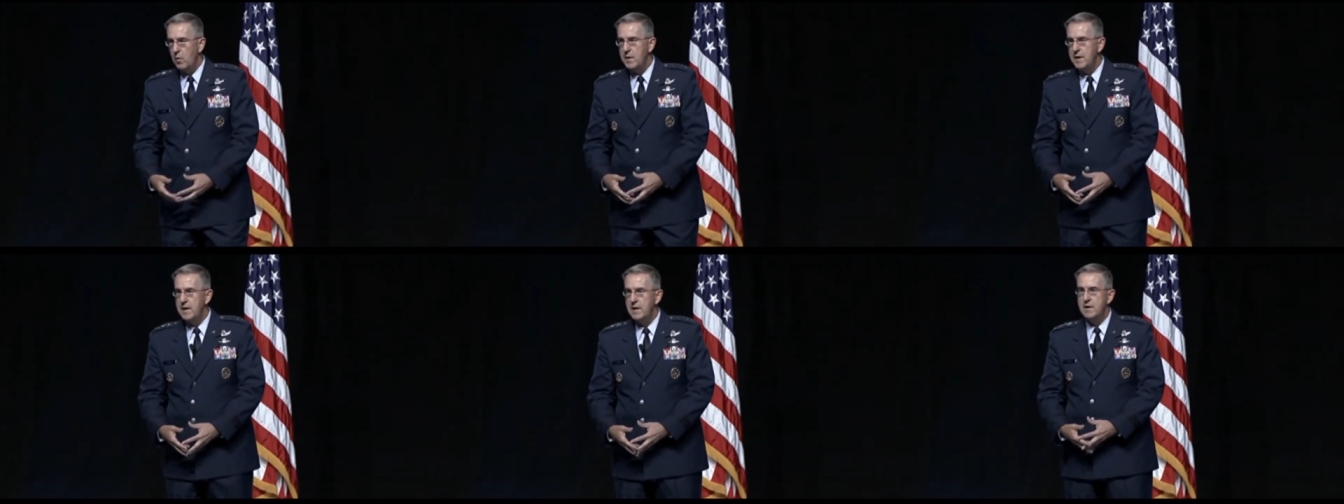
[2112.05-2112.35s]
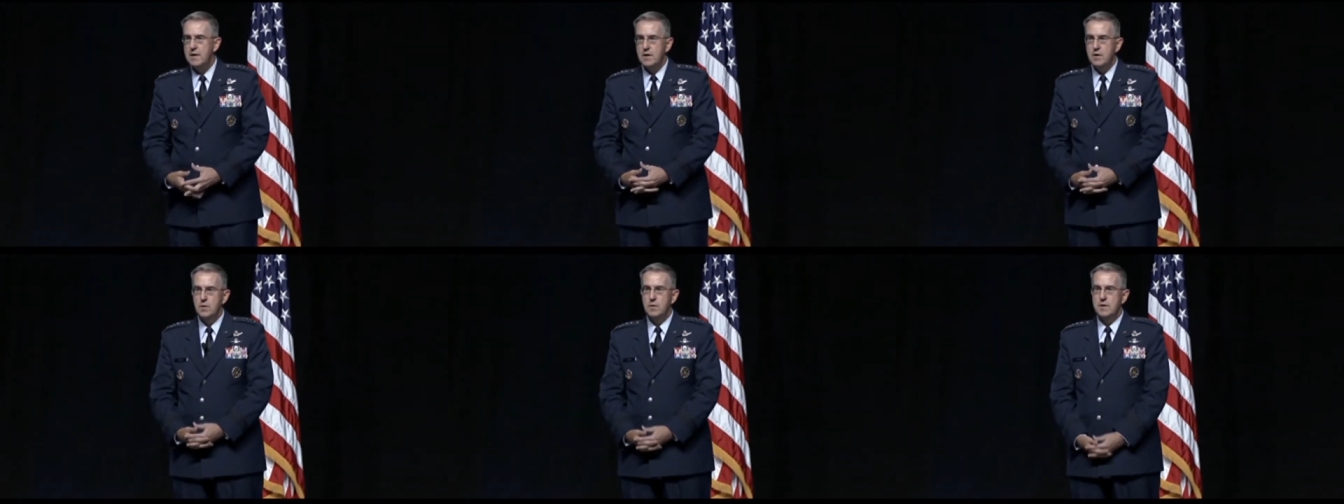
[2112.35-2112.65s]

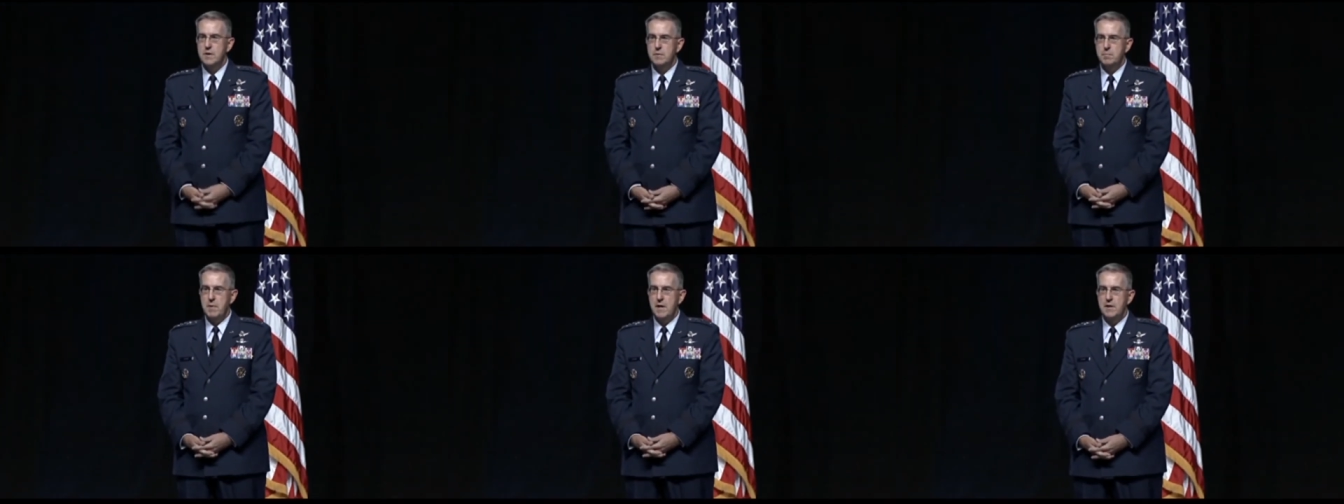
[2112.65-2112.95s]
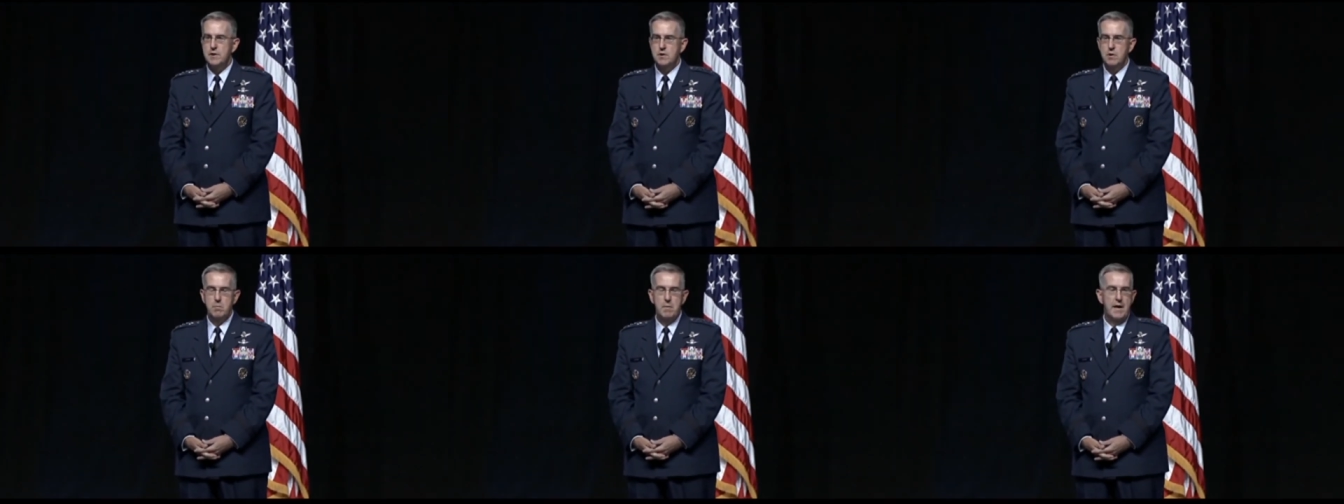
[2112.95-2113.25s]
what we need to do in
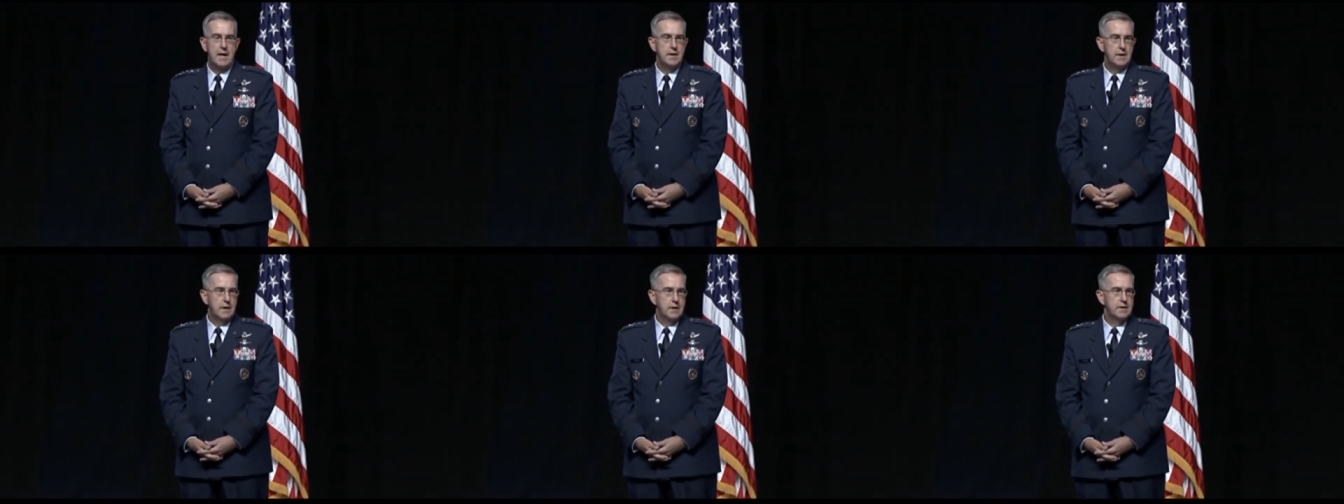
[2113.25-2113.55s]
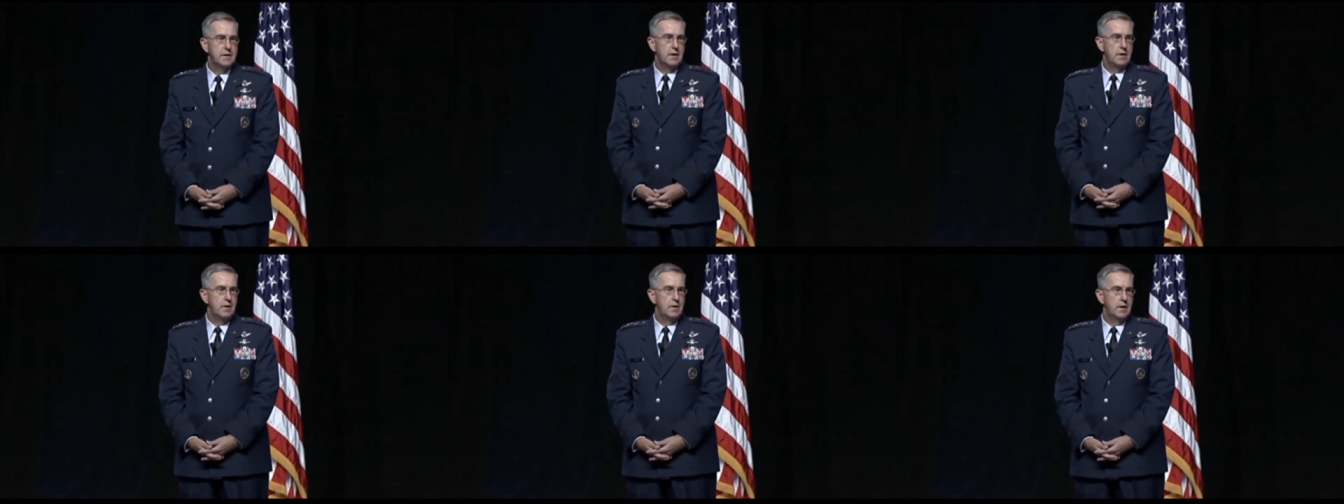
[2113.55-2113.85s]
the space
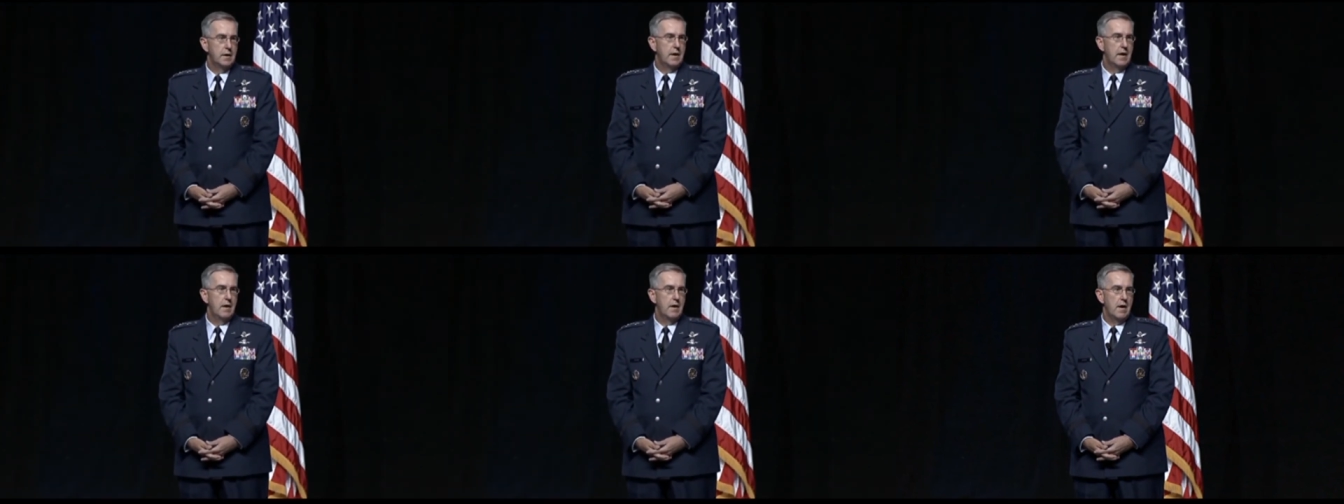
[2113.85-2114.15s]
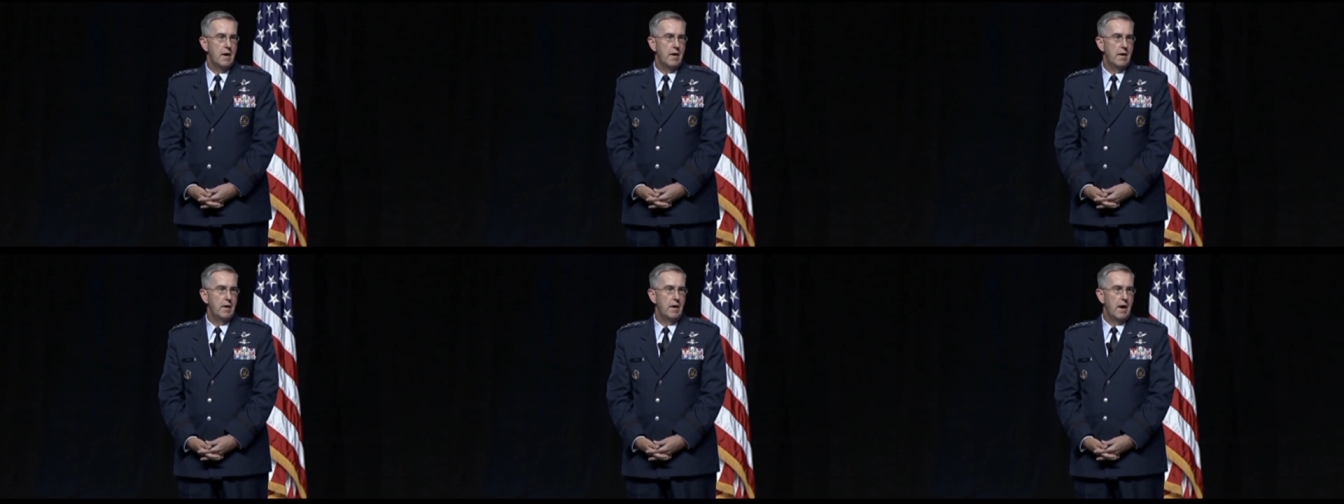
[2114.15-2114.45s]
domain to continue to
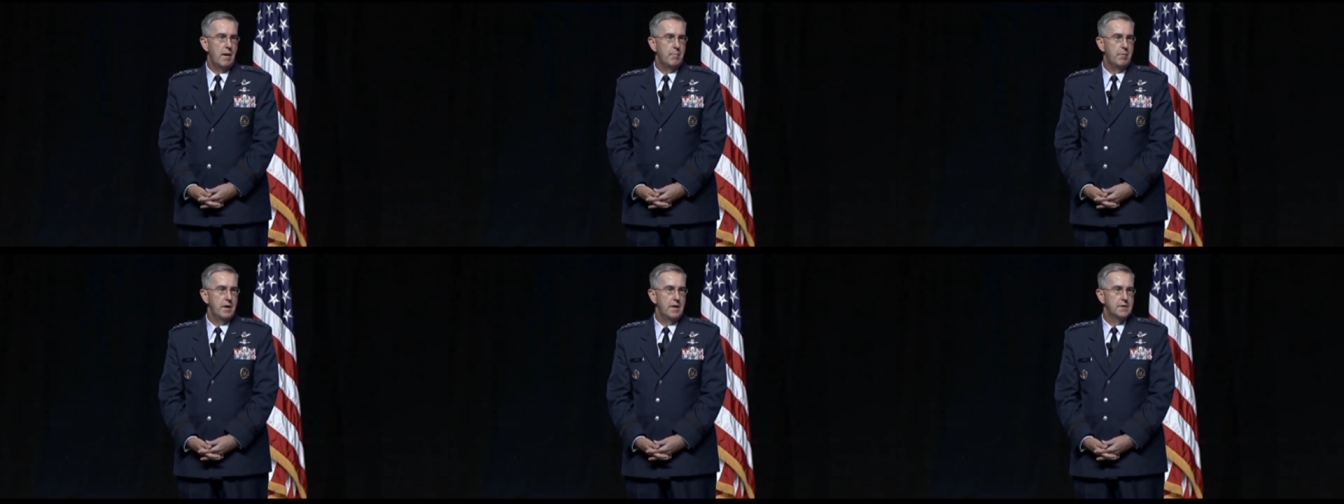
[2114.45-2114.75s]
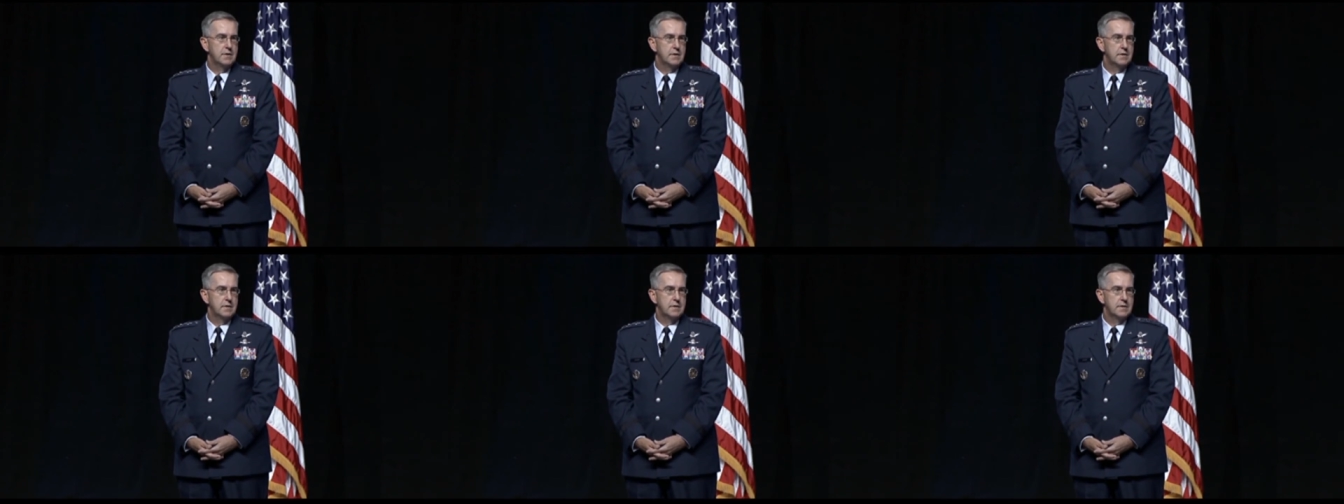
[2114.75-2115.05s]
carry out our
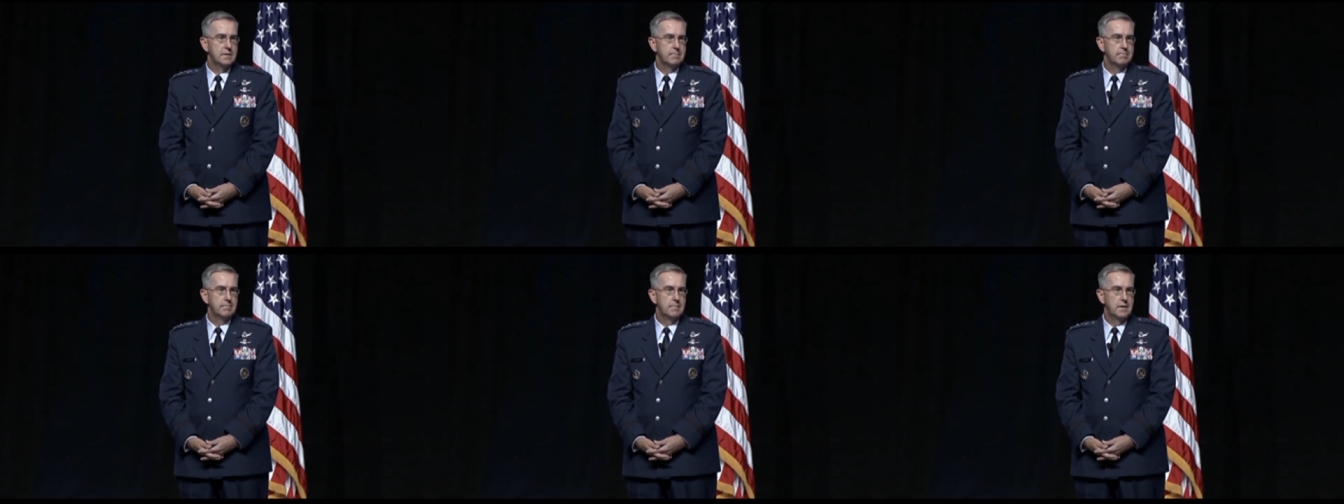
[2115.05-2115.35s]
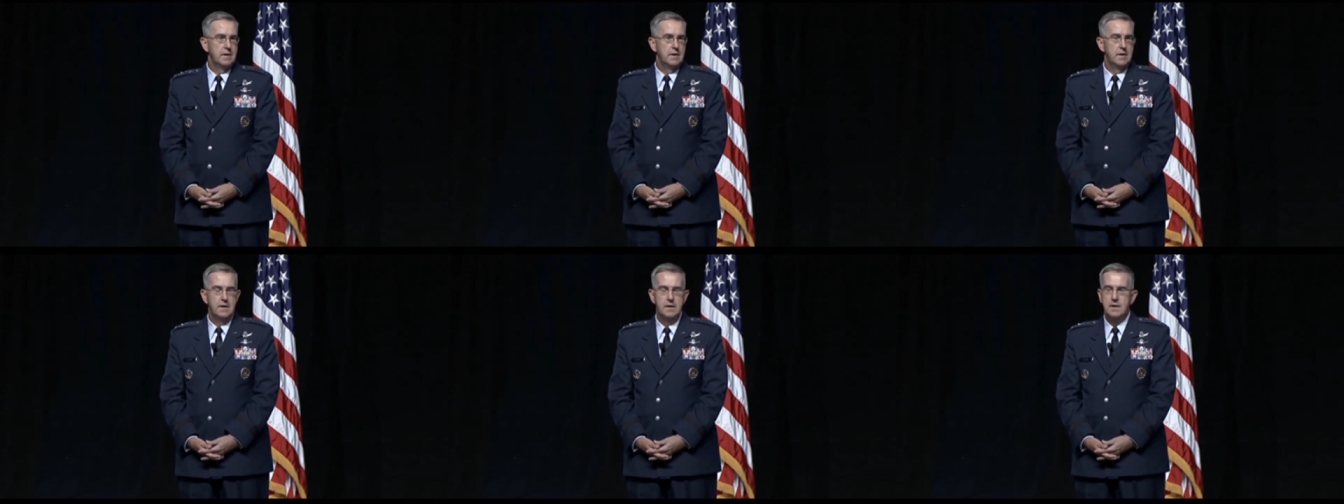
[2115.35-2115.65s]
operations.